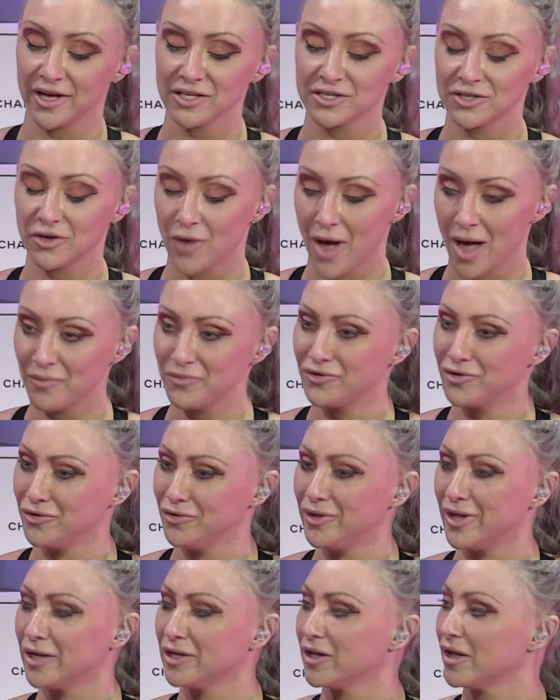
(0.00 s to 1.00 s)
So
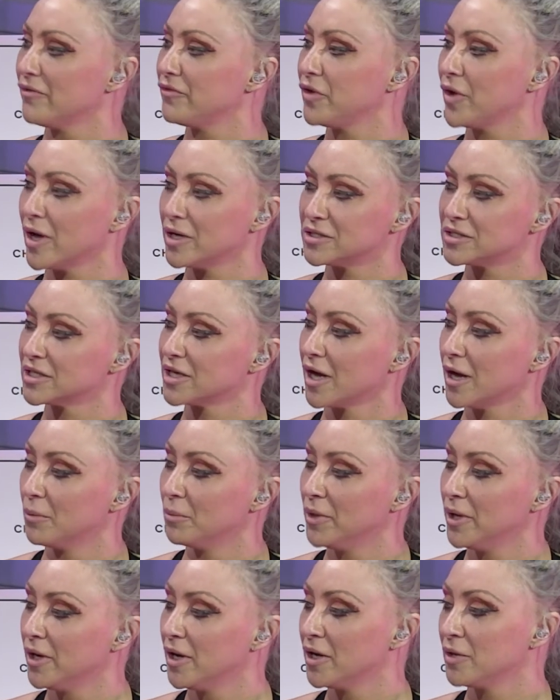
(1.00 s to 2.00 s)
absolutely, I'd love you guys to come
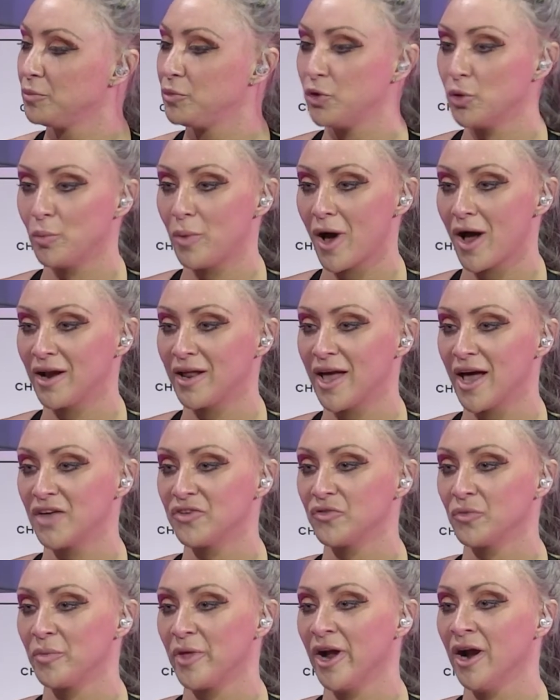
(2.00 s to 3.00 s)
do a podcast
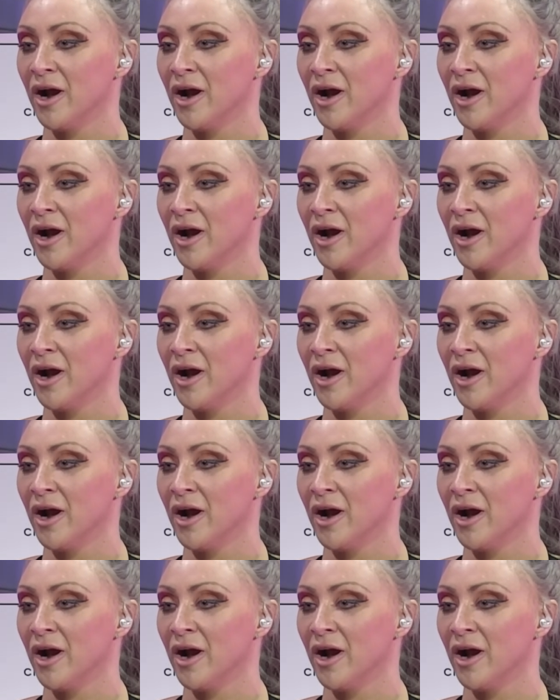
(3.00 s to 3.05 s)
from there.